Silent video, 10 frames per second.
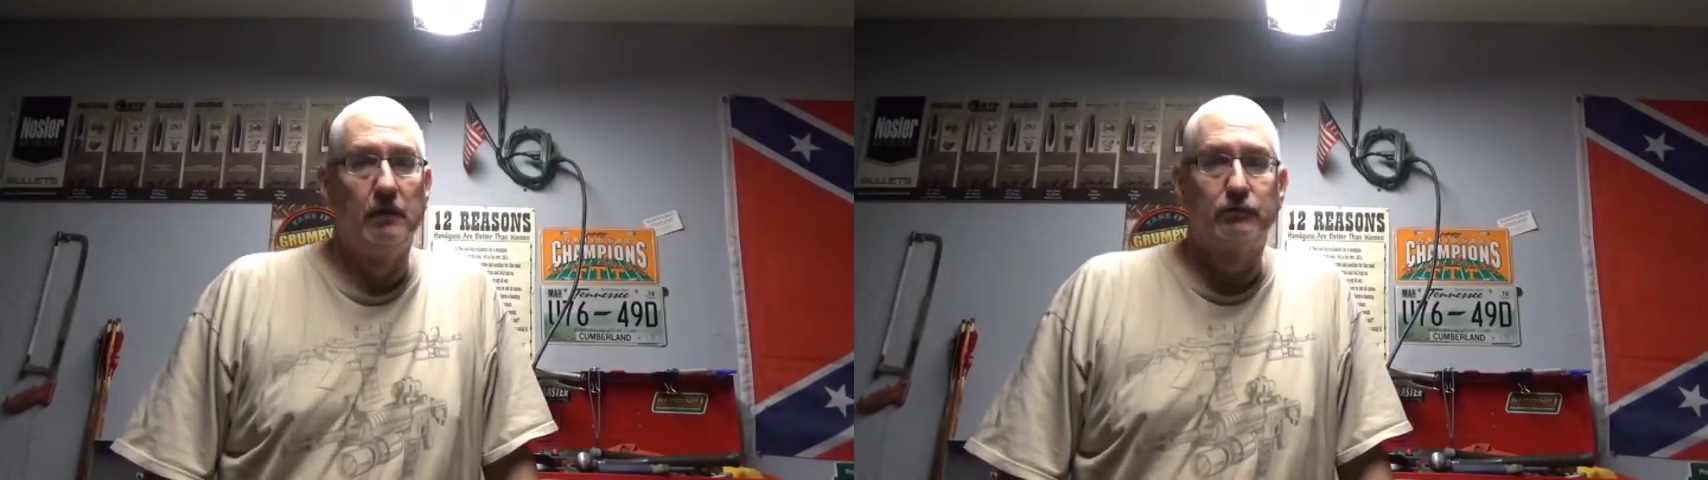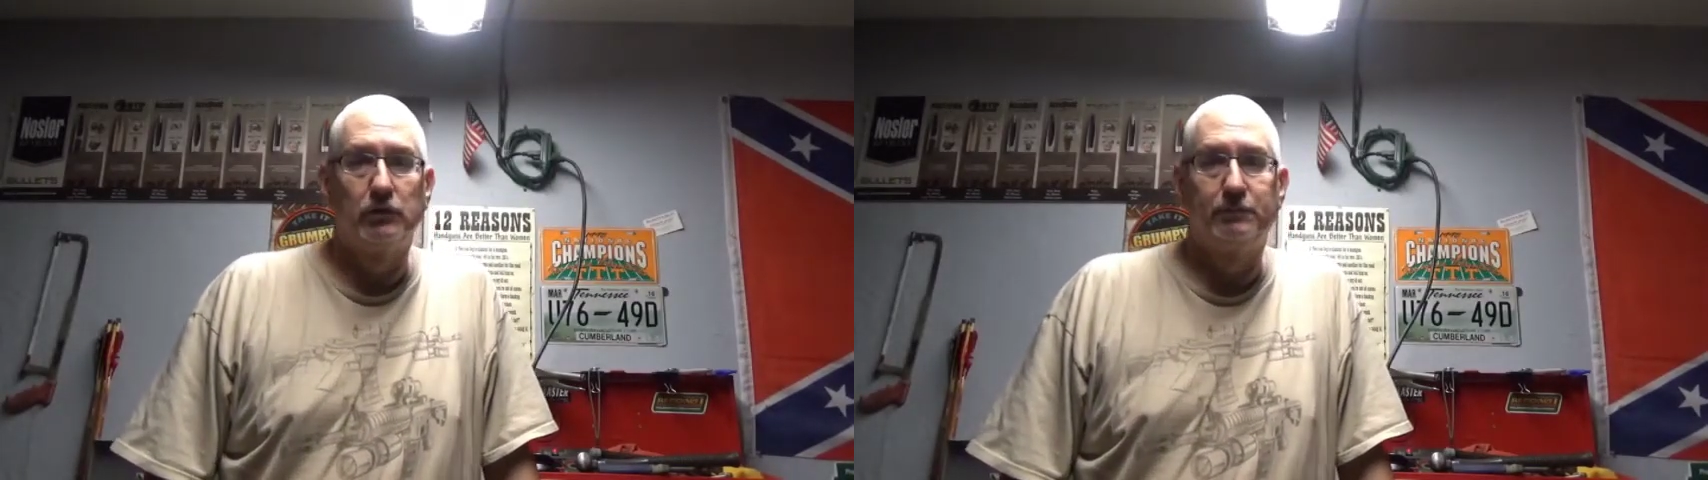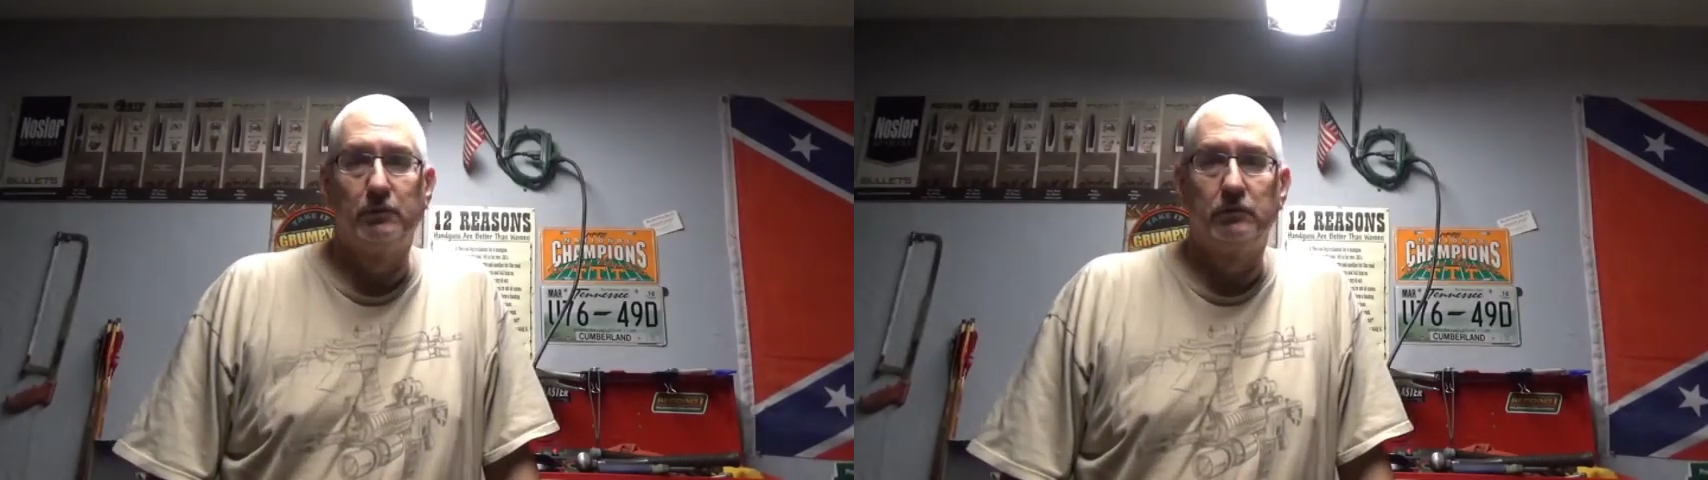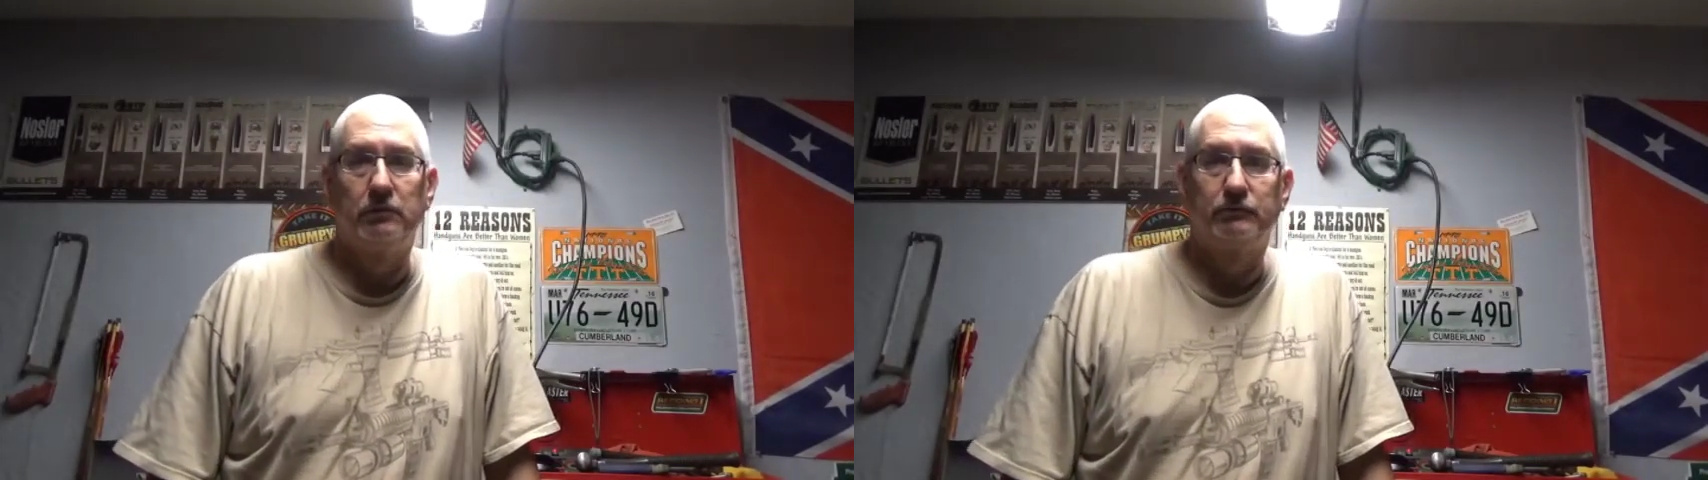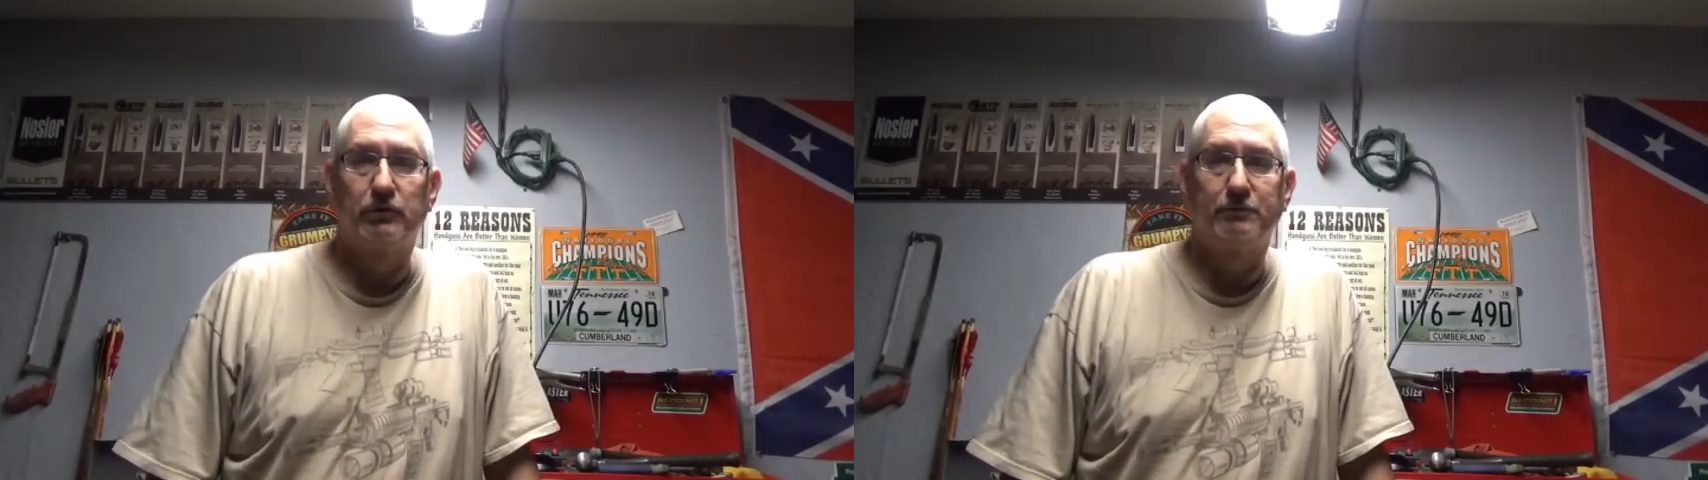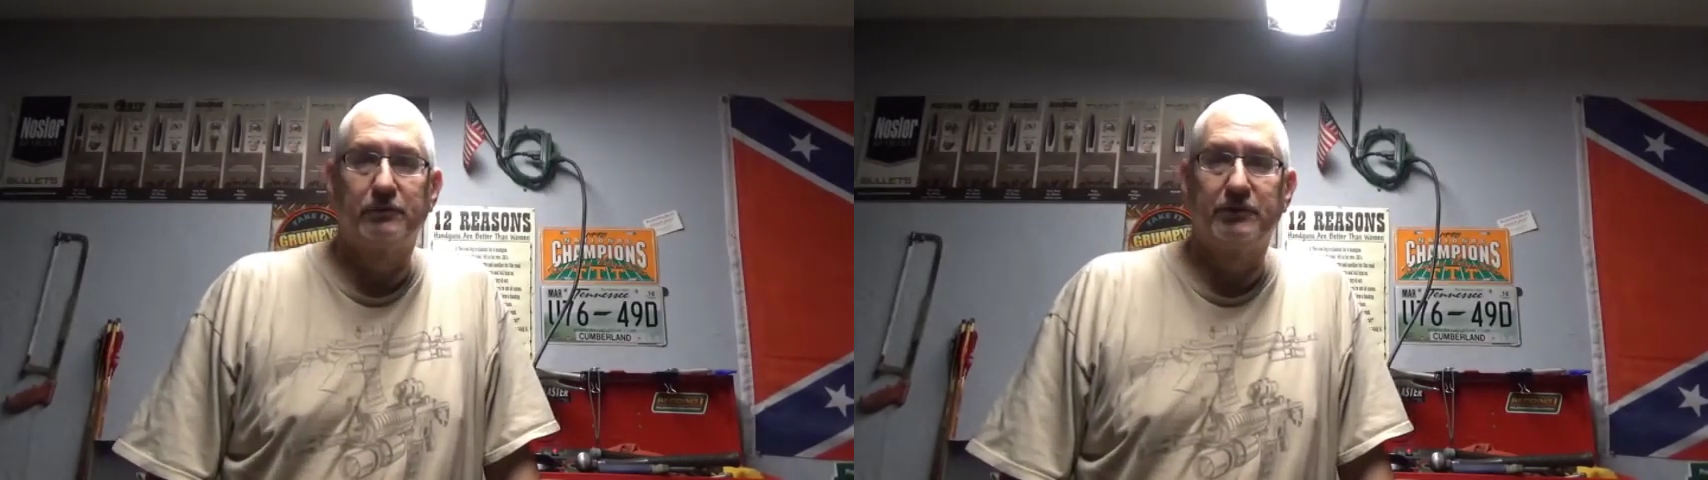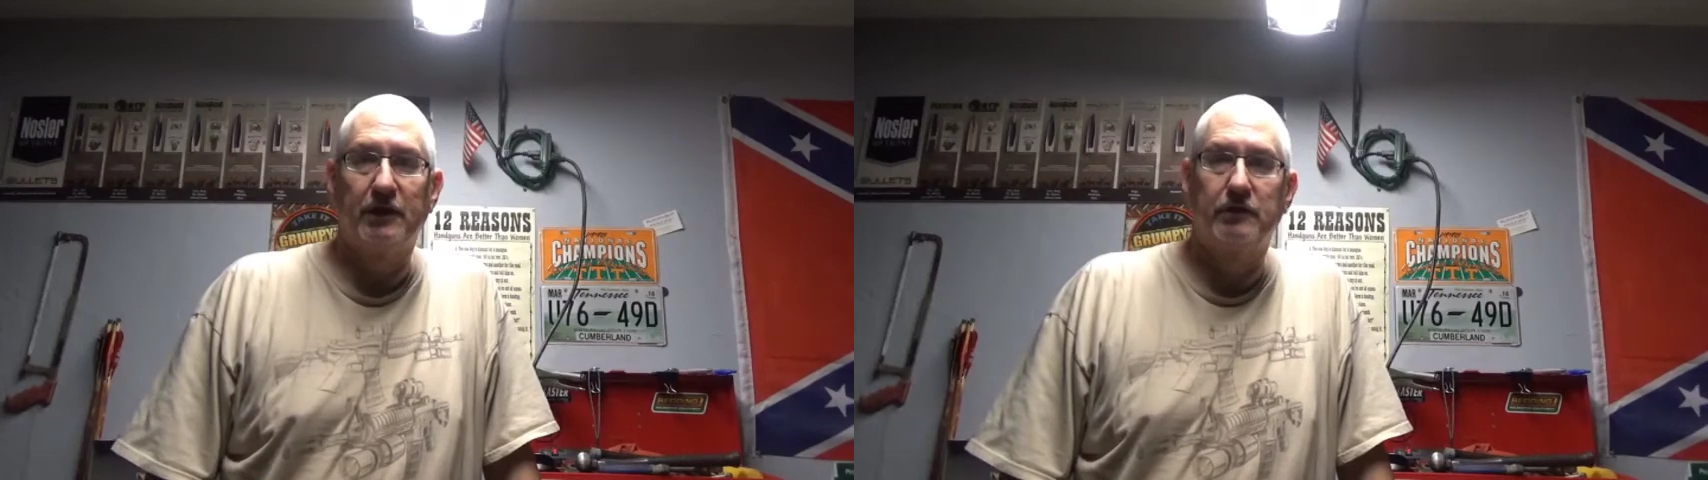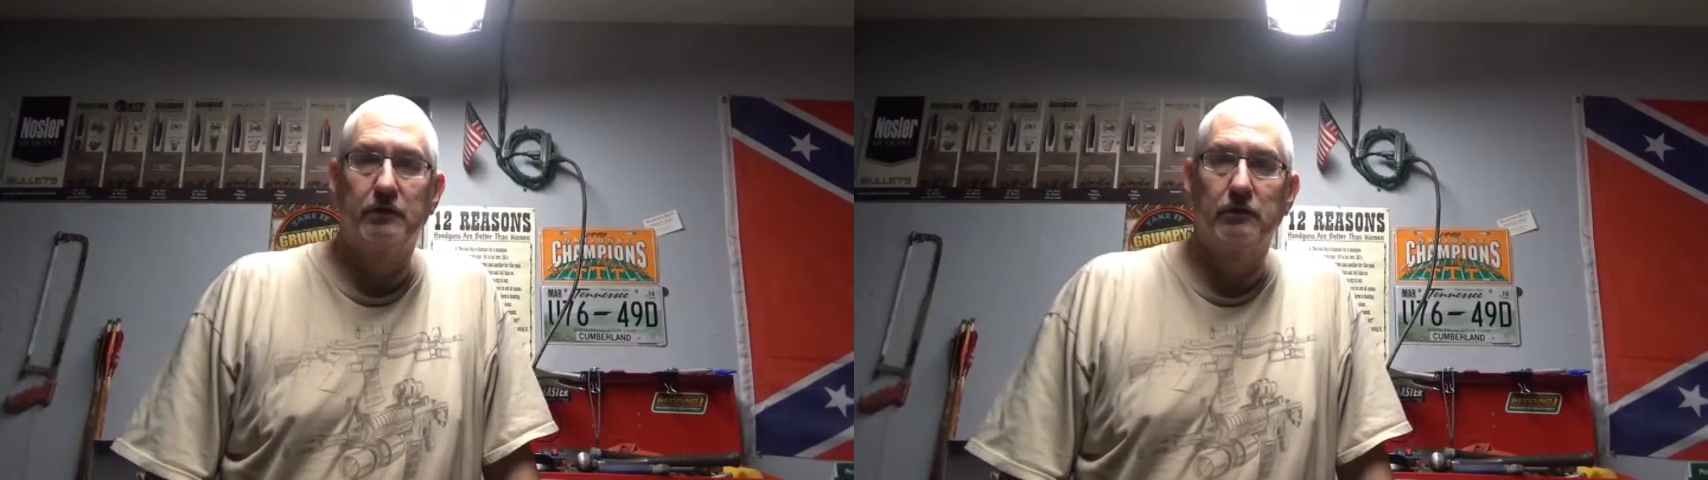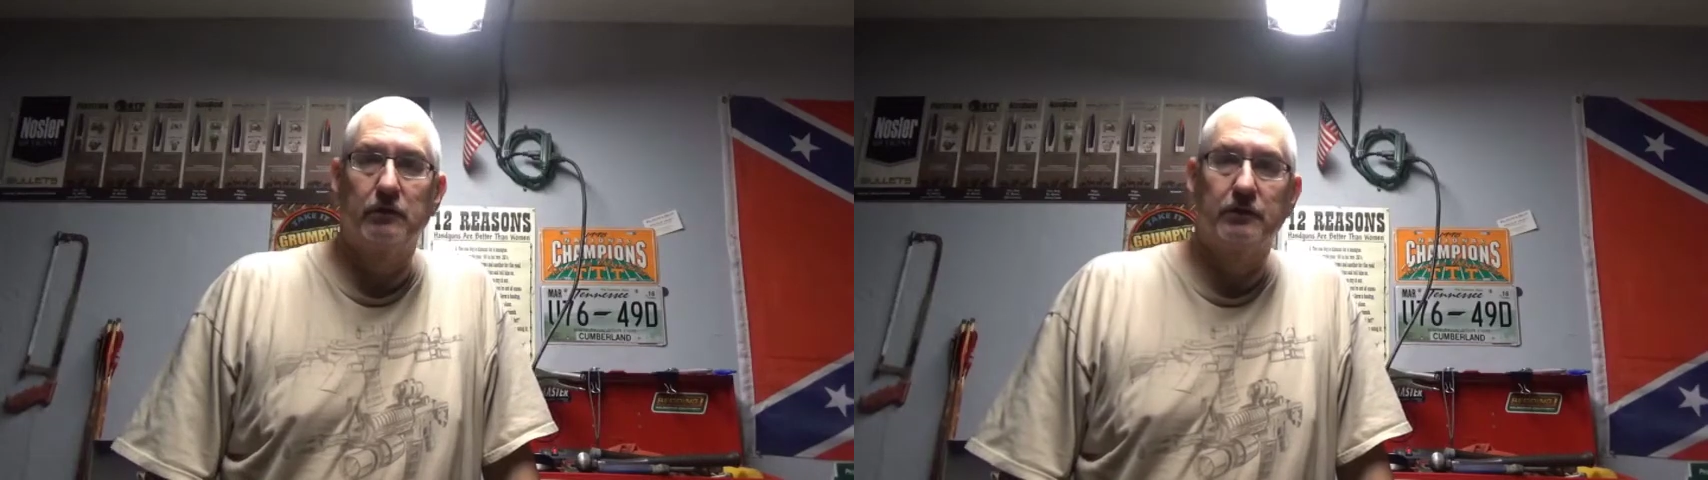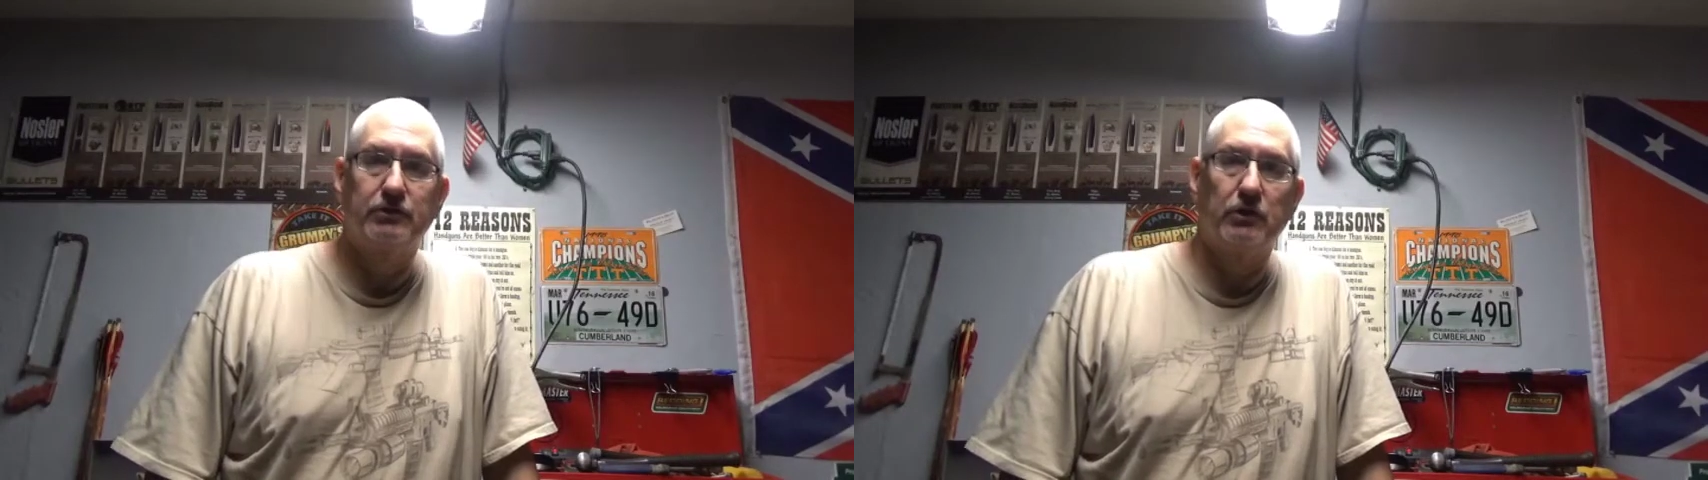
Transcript: triple triple check your uh,